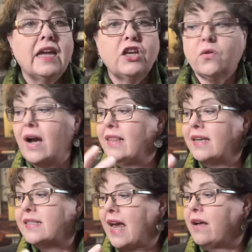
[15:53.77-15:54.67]
you know, I
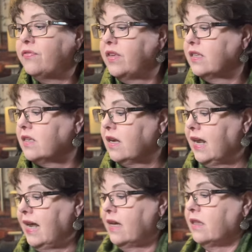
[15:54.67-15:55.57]
like to have things on
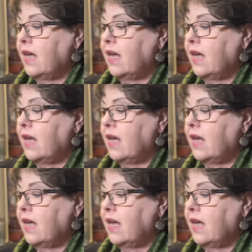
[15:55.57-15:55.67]
hand.